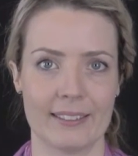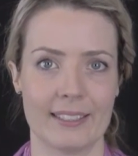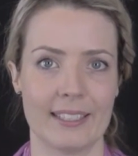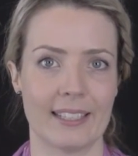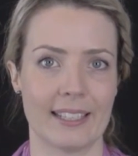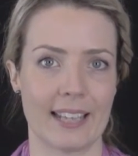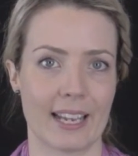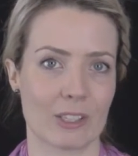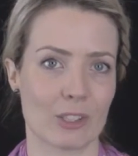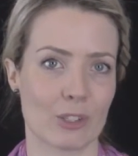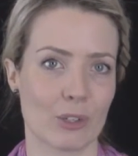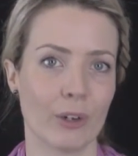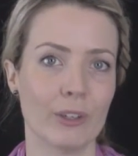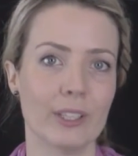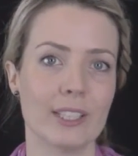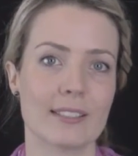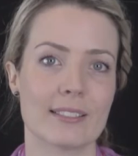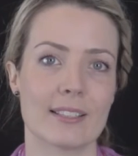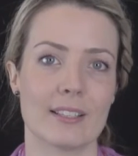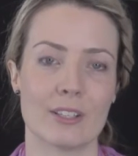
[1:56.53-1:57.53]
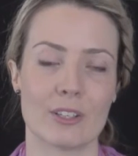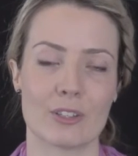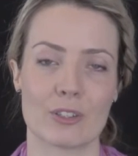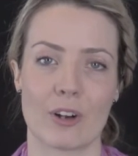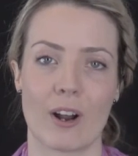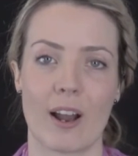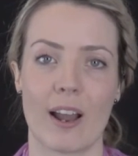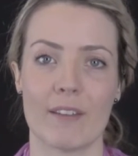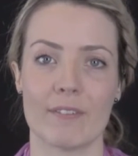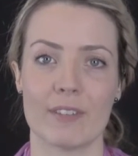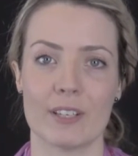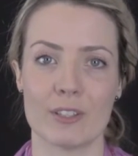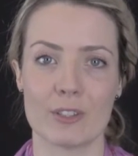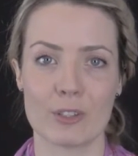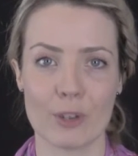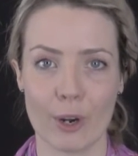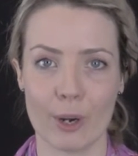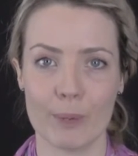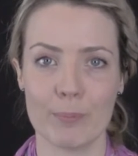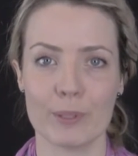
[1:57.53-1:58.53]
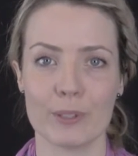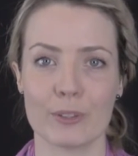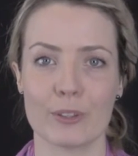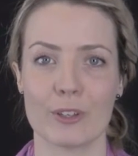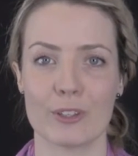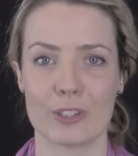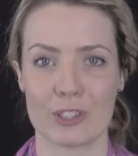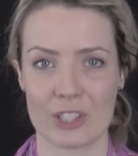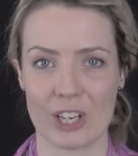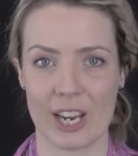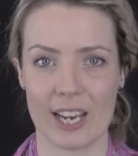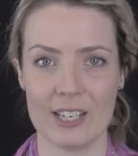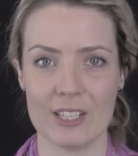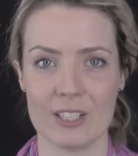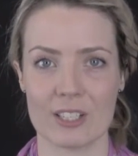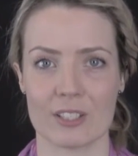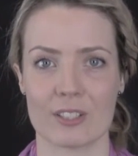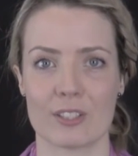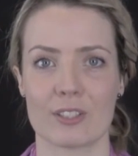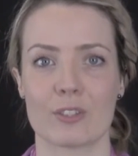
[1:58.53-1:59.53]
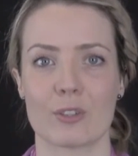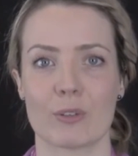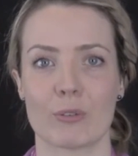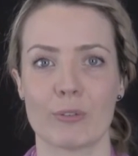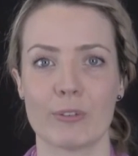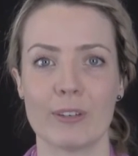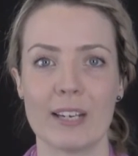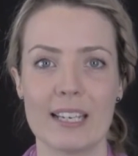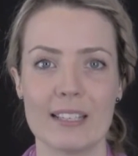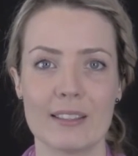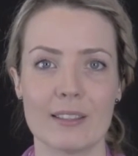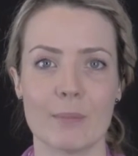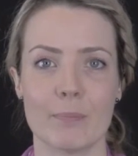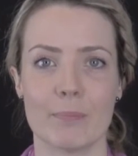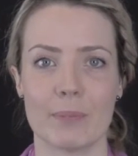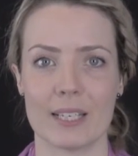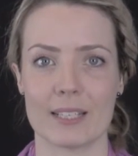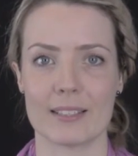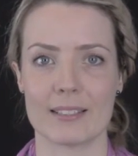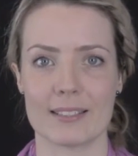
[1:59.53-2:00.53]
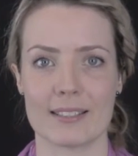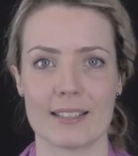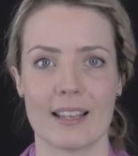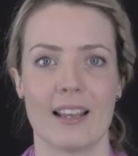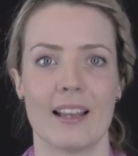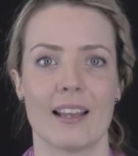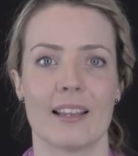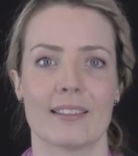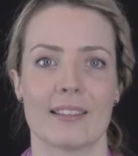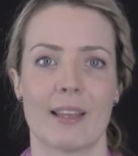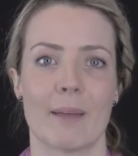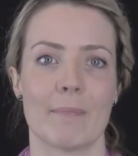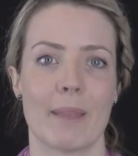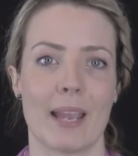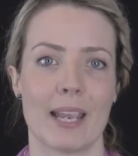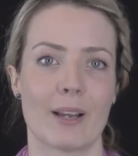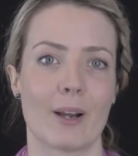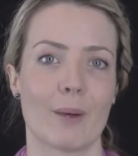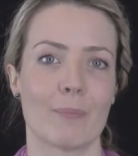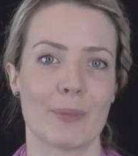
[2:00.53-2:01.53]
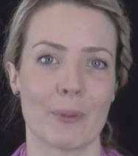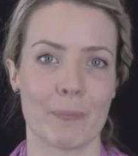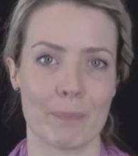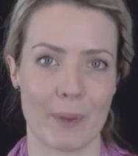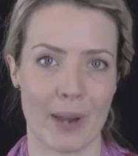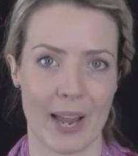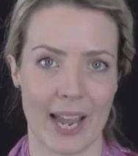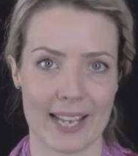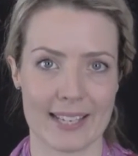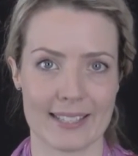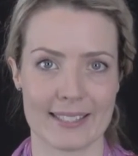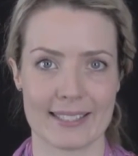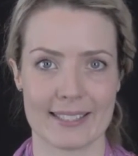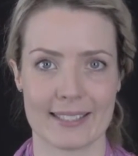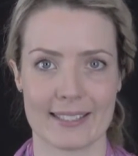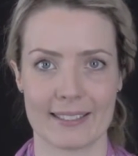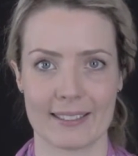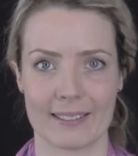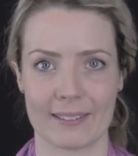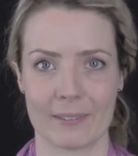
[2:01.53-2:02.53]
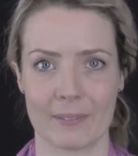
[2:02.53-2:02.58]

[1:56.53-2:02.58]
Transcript: The electronics in the drive interpret those changes to read the bits that make up the bytes.